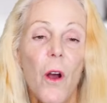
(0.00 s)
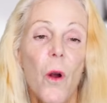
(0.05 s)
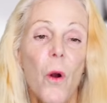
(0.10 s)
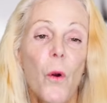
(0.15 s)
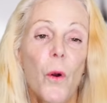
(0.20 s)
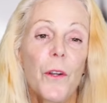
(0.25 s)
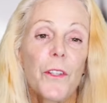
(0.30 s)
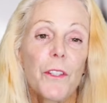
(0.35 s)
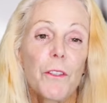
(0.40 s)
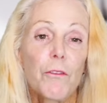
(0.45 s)

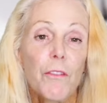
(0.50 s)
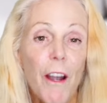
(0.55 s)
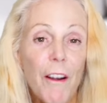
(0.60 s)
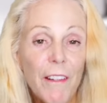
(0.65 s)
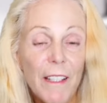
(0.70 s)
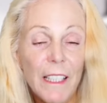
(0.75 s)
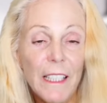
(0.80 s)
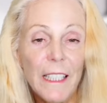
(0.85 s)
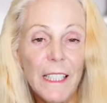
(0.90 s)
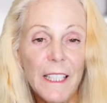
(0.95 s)
or at the
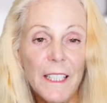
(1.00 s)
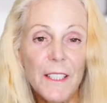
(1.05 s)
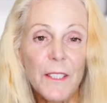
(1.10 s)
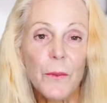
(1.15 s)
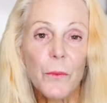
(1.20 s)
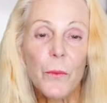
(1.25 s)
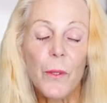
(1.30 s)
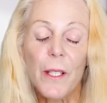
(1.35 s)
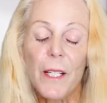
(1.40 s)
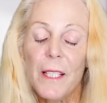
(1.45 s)
very
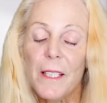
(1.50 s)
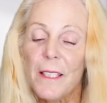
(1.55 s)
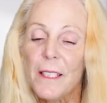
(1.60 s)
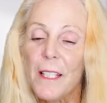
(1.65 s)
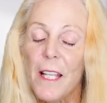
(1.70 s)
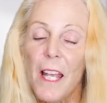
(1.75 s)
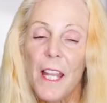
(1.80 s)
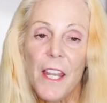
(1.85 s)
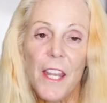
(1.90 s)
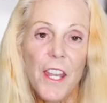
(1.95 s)
least, when it's
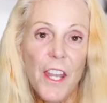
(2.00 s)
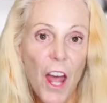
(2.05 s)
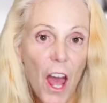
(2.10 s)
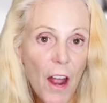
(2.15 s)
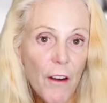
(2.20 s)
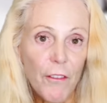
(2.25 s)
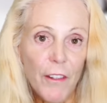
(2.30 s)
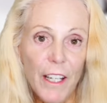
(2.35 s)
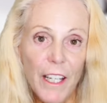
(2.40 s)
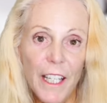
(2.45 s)

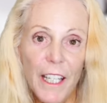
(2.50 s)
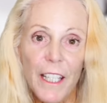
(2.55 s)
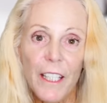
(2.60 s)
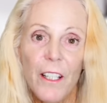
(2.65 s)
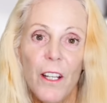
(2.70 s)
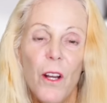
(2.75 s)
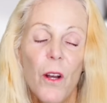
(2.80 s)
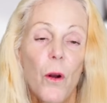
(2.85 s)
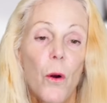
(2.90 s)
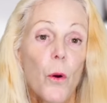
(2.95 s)
not
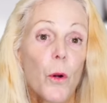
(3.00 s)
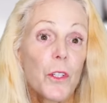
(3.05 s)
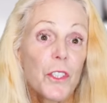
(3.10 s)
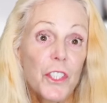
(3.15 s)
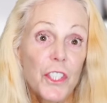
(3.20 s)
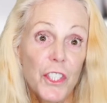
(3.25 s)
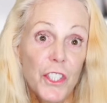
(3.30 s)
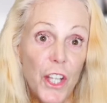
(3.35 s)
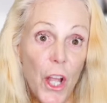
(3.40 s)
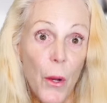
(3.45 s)
raining or
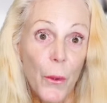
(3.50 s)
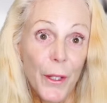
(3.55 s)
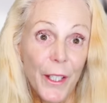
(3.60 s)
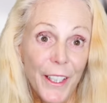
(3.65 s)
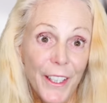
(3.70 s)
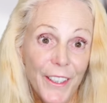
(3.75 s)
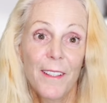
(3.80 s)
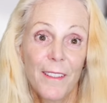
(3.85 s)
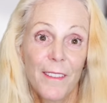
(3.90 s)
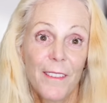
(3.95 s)

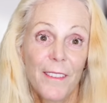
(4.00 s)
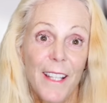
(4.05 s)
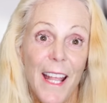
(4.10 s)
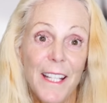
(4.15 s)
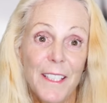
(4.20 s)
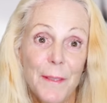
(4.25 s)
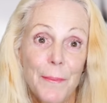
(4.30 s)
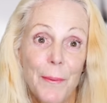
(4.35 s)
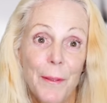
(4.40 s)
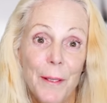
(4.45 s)
snowing.
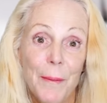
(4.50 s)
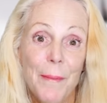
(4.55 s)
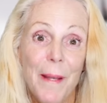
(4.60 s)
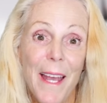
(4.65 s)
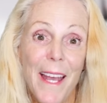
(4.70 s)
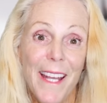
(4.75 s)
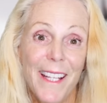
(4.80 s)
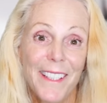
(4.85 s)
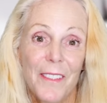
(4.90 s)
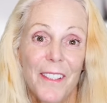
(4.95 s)
That's pretty
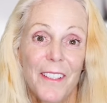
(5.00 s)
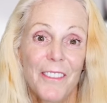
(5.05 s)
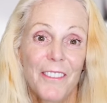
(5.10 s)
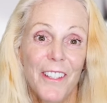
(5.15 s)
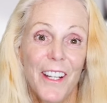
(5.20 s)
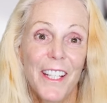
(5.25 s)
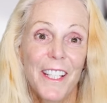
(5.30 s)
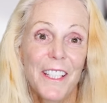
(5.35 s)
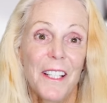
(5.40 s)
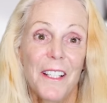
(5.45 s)
bad,
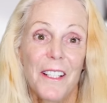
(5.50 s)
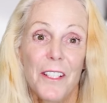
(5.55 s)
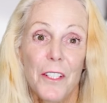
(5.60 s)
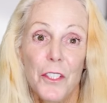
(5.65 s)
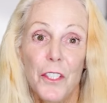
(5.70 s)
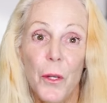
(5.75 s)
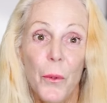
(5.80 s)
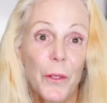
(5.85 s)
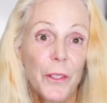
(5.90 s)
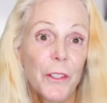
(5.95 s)
right?
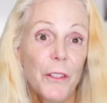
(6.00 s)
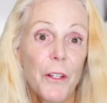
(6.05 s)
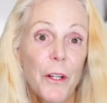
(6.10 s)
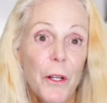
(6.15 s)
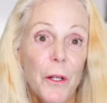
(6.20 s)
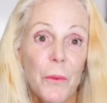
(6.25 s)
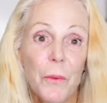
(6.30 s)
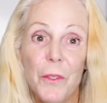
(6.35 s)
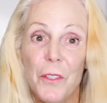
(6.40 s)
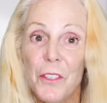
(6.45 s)
Showing your
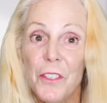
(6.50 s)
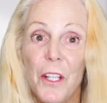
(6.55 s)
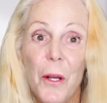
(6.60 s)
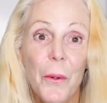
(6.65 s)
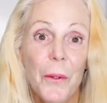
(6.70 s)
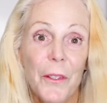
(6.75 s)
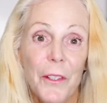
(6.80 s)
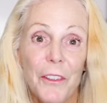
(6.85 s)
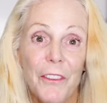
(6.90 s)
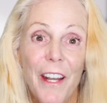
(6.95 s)
home with
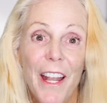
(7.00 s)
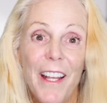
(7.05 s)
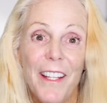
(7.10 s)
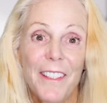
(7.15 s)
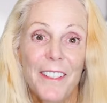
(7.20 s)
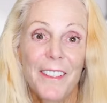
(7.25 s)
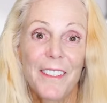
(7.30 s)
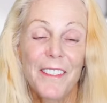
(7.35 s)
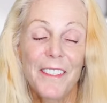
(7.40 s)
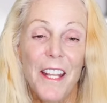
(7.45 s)
snow on the
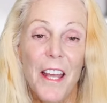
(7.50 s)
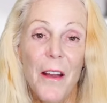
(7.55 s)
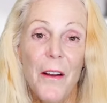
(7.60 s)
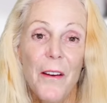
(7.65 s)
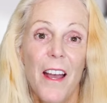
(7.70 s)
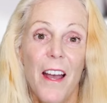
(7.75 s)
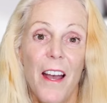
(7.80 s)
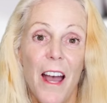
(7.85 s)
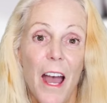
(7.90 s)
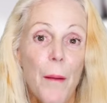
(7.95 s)
ground. Now,
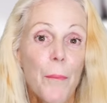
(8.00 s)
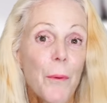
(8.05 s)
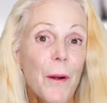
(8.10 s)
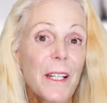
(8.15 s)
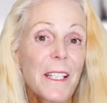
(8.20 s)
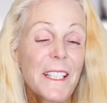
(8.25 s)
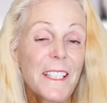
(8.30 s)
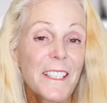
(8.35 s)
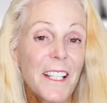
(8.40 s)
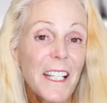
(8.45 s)
a
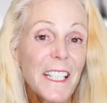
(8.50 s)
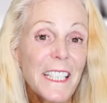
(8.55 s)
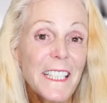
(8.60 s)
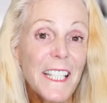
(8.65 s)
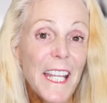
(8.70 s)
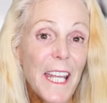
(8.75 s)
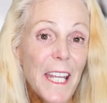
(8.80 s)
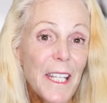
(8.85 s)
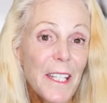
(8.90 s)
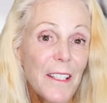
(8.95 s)
bright sunny
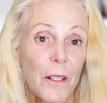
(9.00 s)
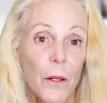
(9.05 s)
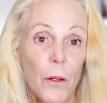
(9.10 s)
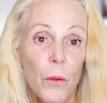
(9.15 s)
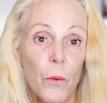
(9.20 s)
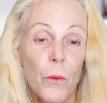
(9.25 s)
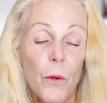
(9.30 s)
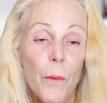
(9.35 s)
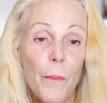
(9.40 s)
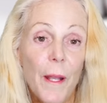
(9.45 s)
day
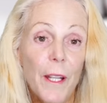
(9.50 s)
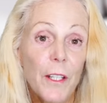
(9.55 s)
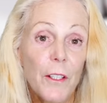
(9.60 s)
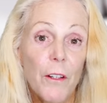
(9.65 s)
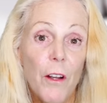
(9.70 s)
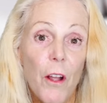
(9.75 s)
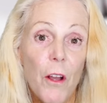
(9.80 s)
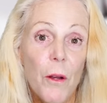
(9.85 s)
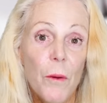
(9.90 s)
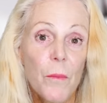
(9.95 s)
will make
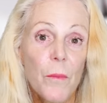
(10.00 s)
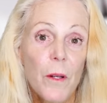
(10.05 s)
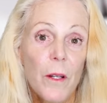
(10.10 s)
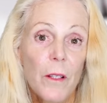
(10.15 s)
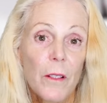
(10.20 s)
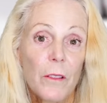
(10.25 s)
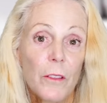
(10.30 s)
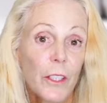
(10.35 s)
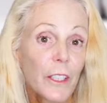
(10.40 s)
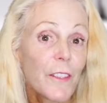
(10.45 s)
your home
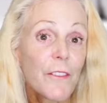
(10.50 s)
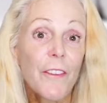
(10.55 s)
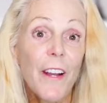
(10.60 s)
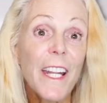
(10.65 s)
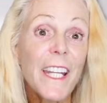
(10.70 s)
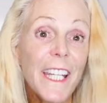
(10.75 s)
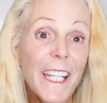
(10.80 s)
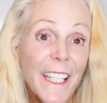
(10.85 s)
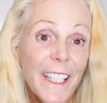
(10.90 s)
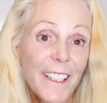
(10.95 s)
look
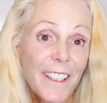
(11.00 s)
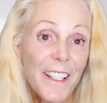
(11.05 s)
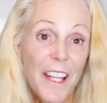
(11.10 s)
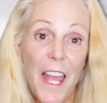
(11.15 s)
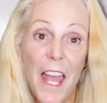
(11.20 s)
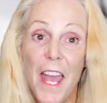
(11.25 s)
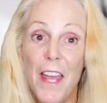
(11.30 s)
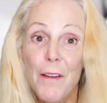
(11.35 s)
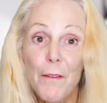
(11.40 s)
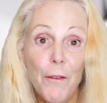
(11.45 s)
inviting
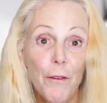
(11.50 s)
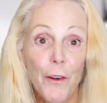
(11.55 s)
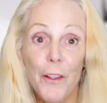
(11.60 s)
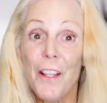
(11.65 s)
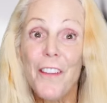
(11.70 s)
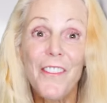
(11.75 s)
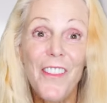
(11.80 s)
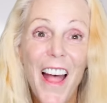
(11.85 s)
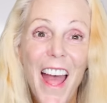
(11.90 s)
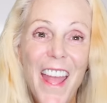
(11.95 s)
and full
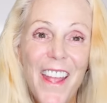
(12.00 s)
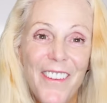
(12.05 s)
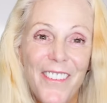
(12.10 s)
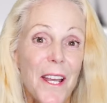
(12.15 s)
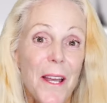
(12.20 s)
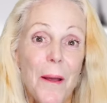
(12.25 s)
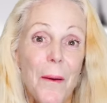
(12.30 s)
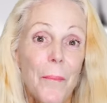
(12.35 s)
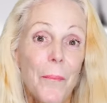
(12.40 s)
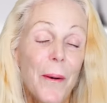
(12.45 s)
of life.
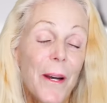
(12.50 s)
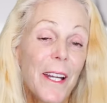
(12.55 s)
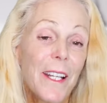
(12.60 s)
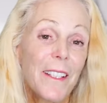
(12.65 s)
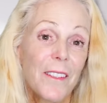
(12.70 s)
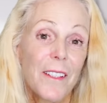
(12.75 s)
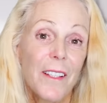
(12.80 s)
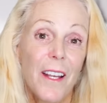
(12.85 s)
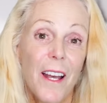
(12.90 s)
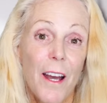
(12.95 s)

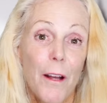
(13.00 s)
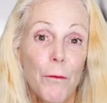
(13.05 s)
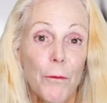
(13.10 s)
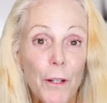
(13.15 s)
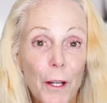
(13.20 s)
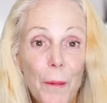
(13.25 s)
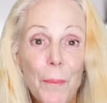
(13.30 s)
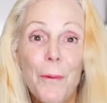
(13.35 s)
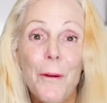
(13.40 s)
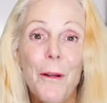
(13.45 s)
But a
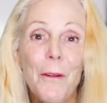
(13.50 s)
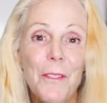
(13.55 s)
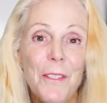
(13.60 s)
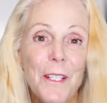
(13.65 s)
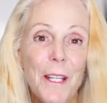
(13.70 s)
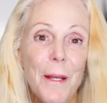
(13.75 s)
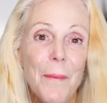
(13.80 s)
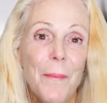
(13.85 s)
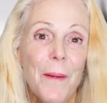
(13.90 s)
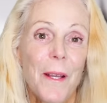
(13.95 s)
real pro
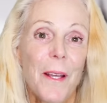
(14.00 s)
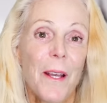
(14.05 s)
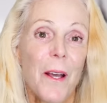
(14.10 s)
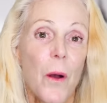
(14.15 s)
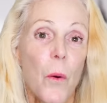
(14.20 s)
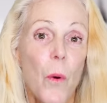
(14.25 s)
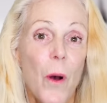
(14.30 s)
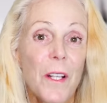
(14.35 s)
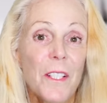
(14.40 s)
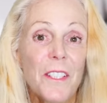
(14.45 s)
tip,
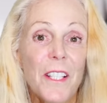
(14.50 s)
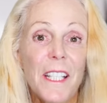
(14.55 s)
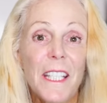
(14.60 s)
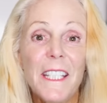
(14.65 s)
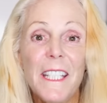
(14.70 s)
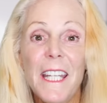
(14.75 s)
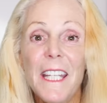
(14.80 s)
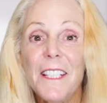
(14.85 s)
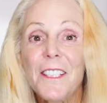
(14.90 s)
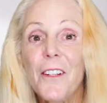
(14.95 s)
while sunny
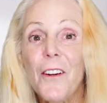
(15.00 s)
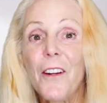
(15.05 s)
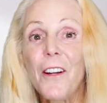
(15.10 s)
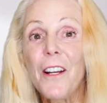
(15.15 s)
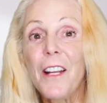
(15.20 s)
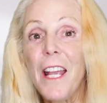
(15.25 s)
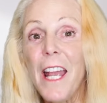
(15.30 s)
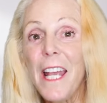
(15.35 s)
days are